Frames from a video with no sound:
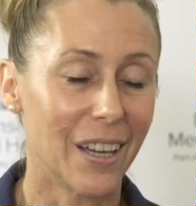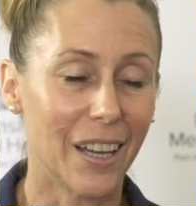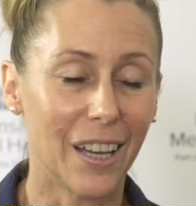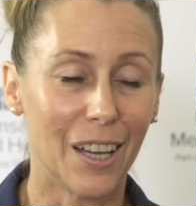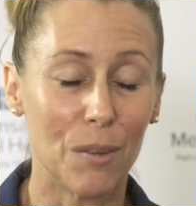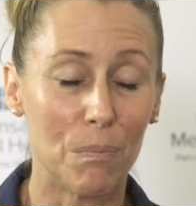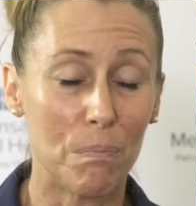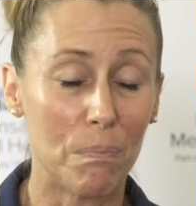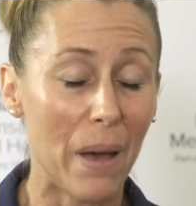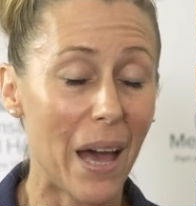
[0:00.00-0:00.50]

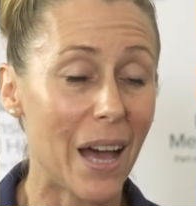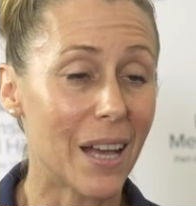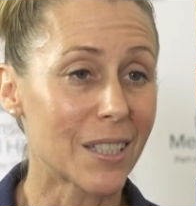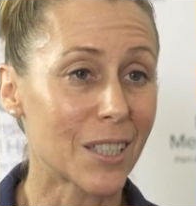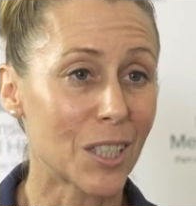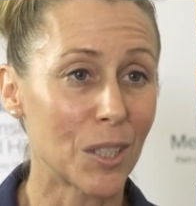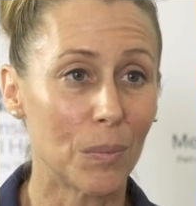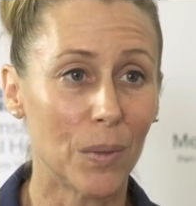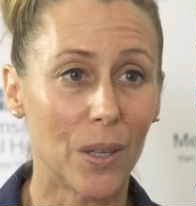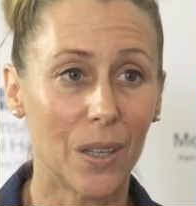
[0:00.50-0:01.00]
uh,
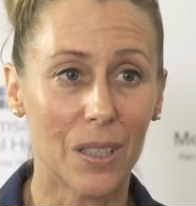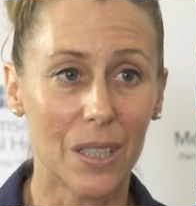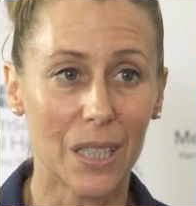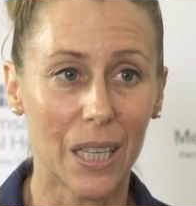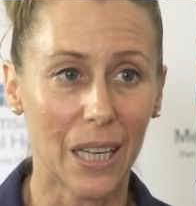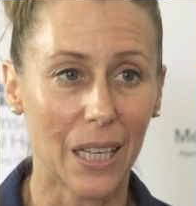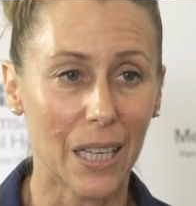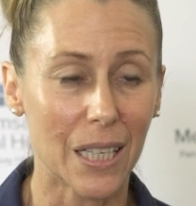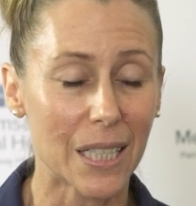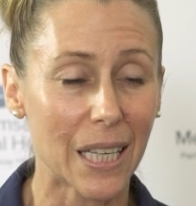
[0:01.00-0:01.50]
basketball,
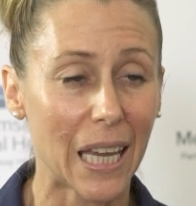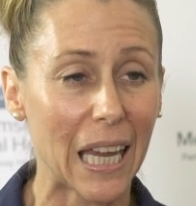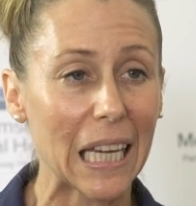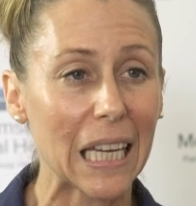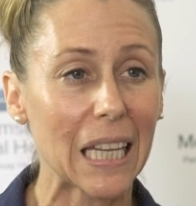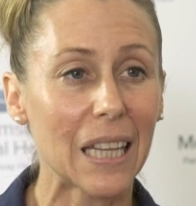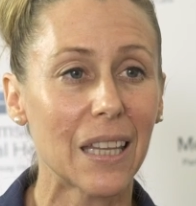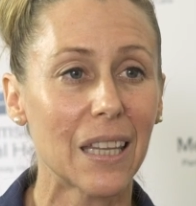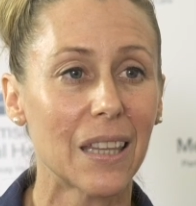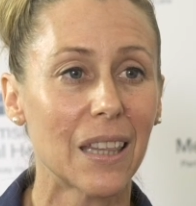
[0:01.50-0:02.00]
tennis,
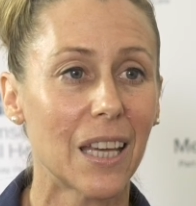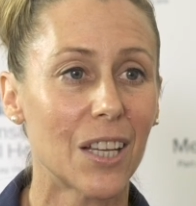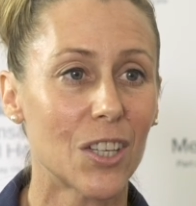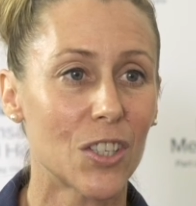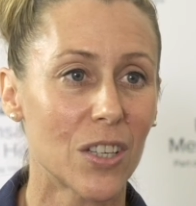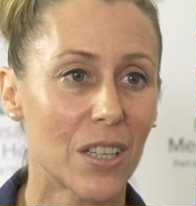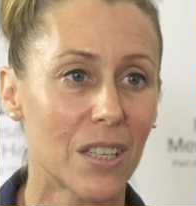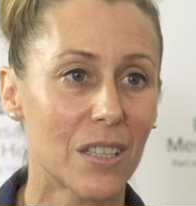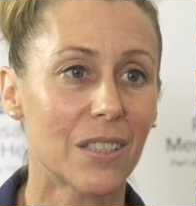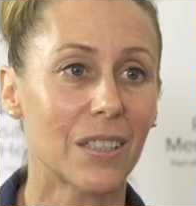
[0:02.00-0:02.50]
anything that
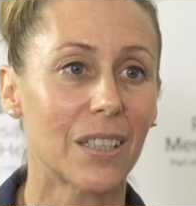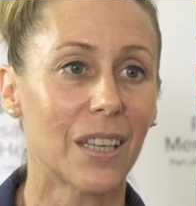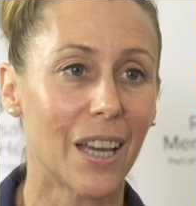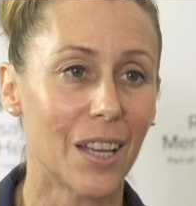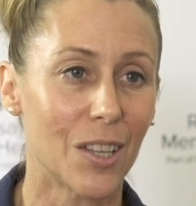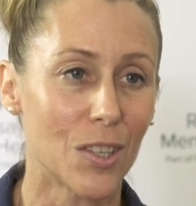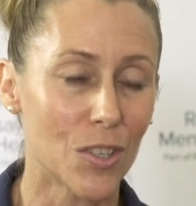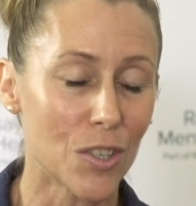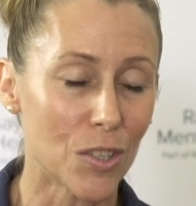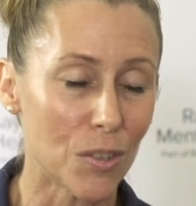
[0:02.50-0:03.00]
just
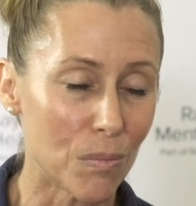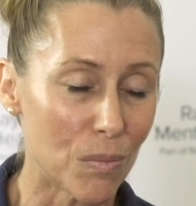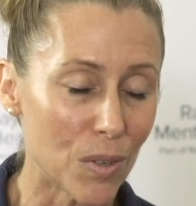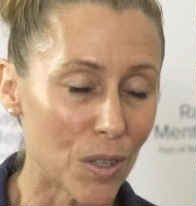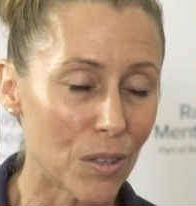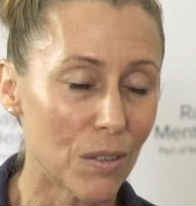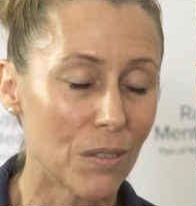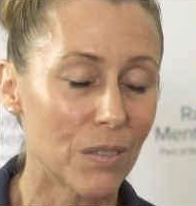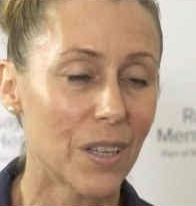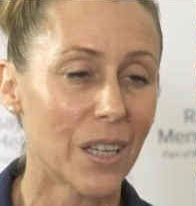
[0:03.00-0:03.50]
gets you
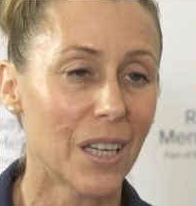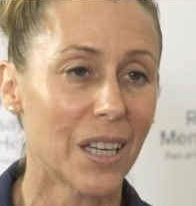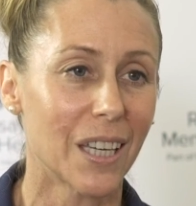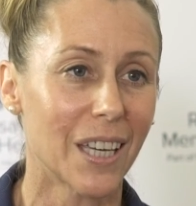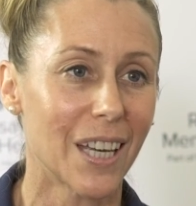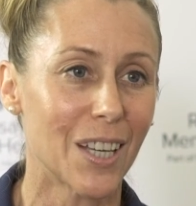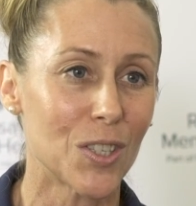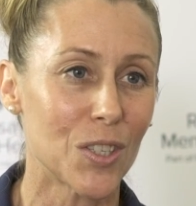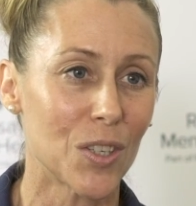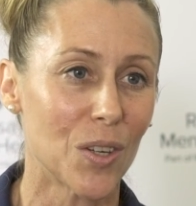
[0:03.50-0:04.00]
moving and
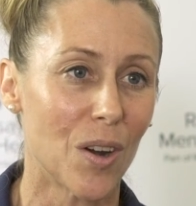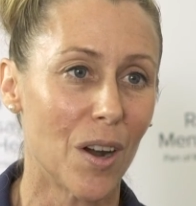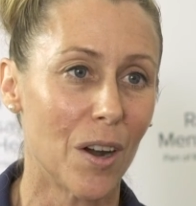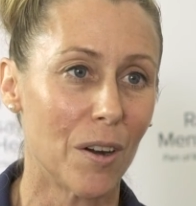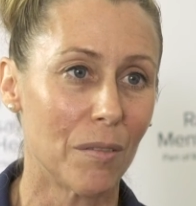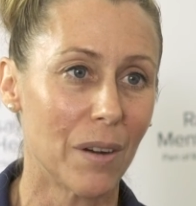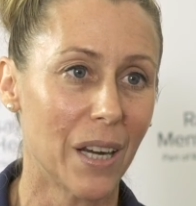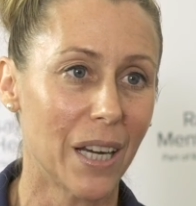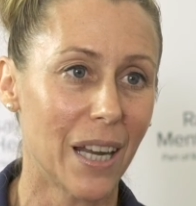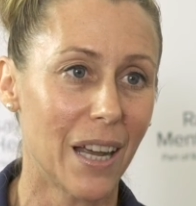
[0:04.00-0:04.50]
gets your
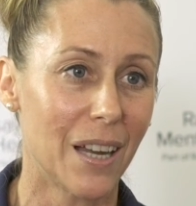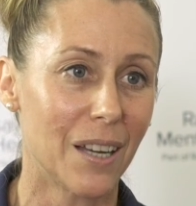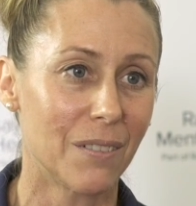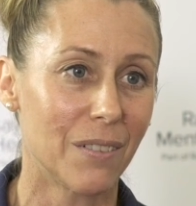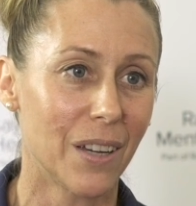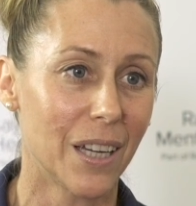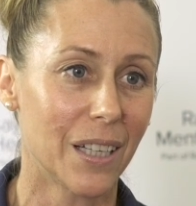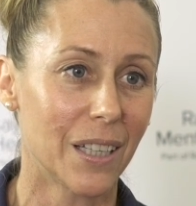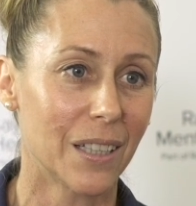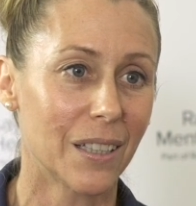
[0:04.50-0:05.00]
heart rate
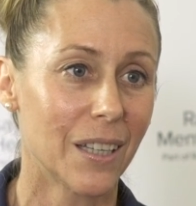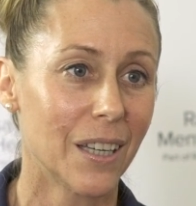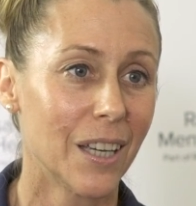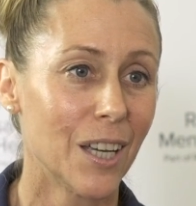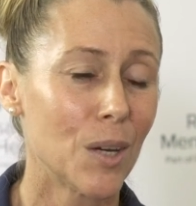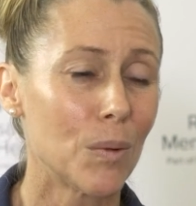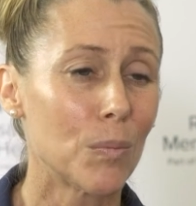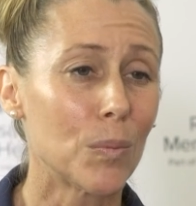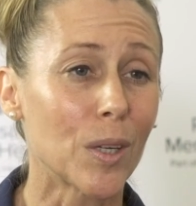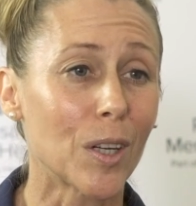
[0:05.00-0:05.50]
elevated,
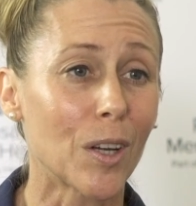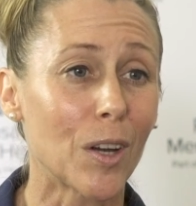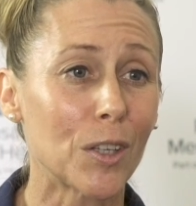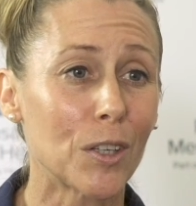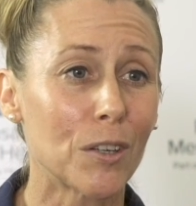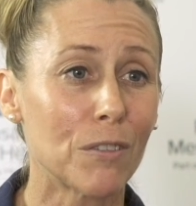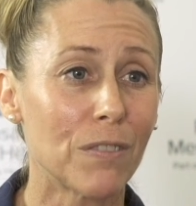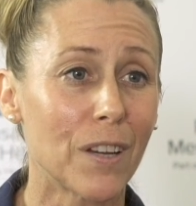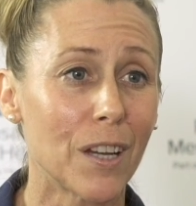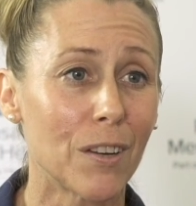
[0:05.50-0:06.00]
putting on
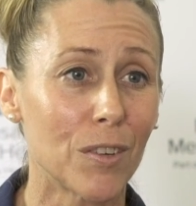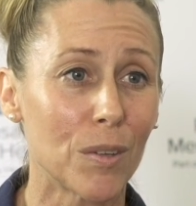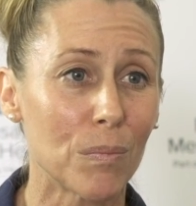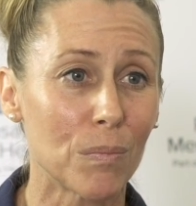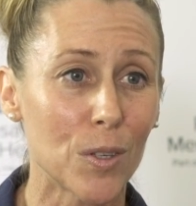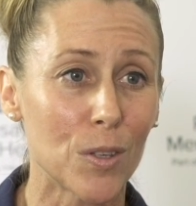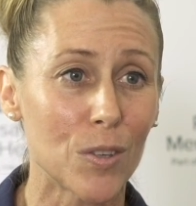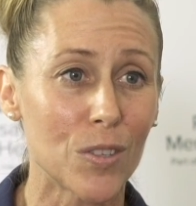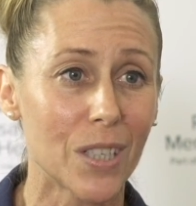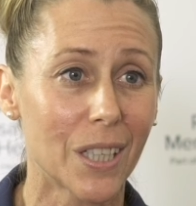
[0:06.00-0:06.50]
your favorite
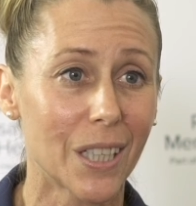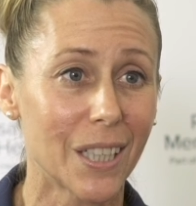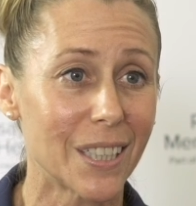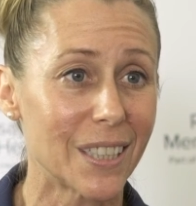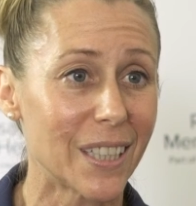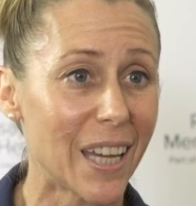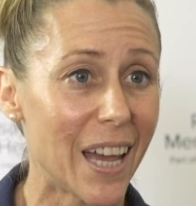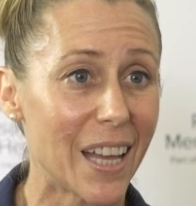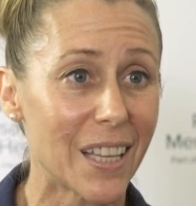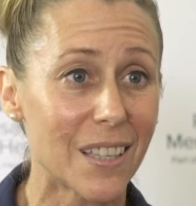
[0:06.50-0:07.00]
music and
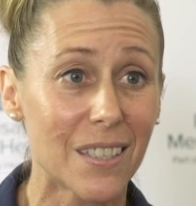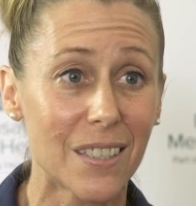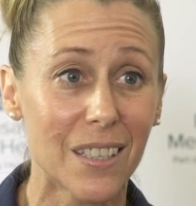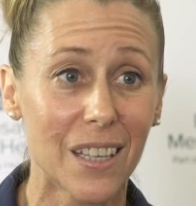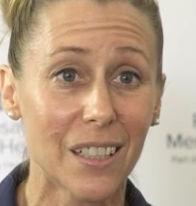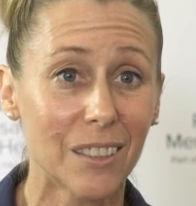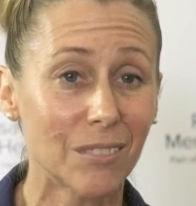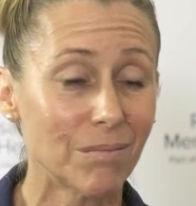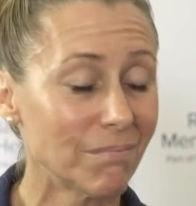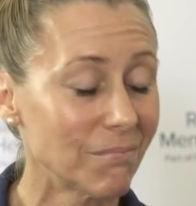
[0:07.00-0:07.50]

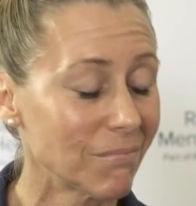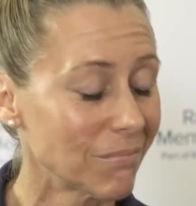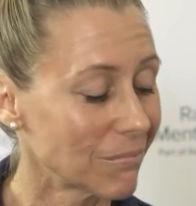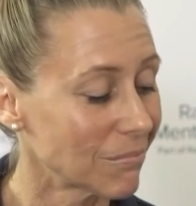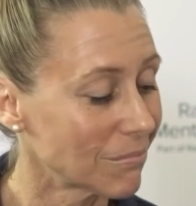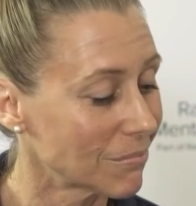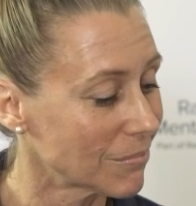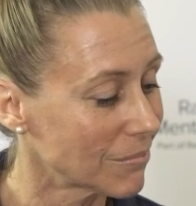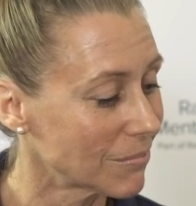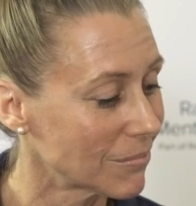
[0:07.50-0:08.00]
dancing,
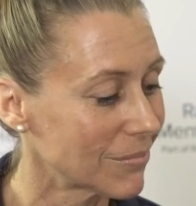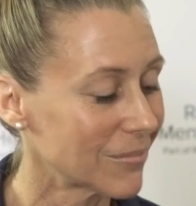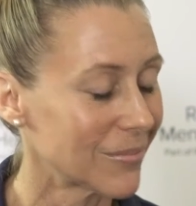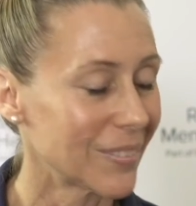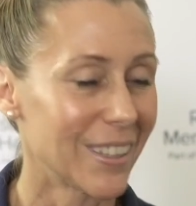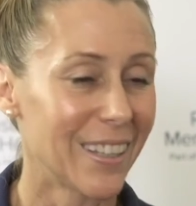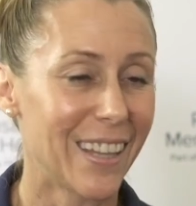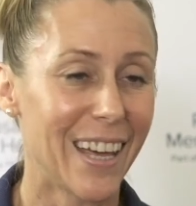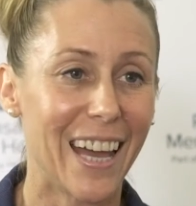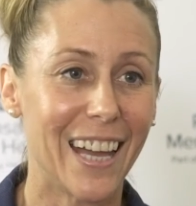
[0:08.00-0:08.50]

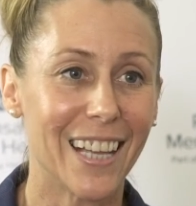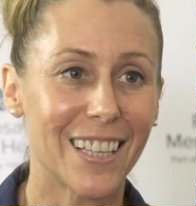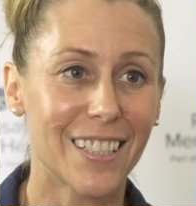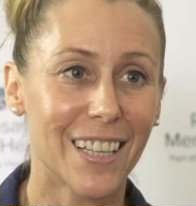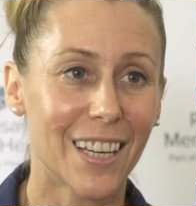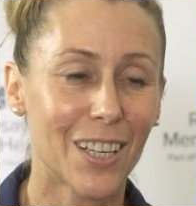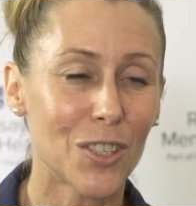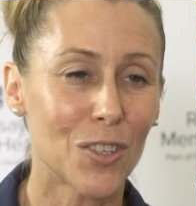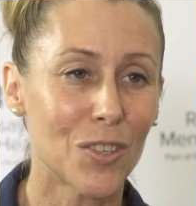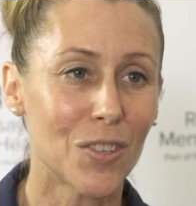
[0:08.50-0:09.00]
that's
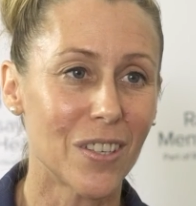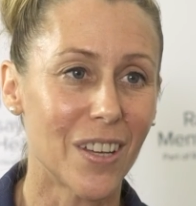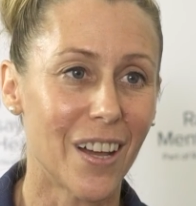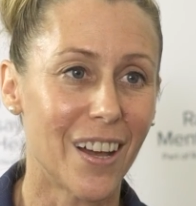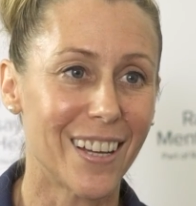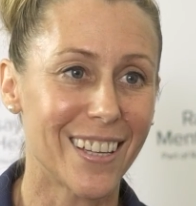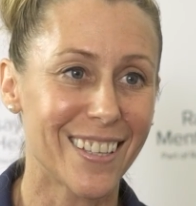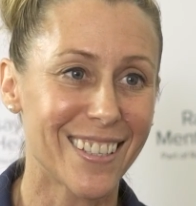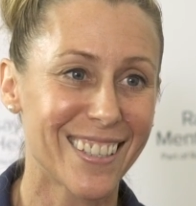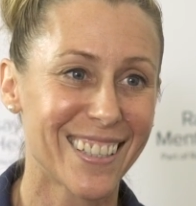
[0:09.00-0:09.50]

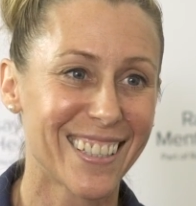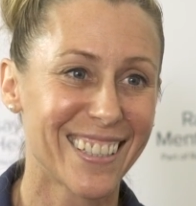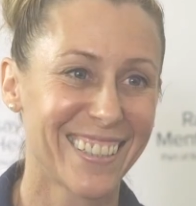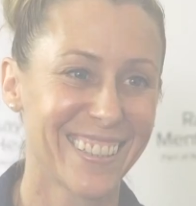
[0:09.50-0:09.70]
exercise.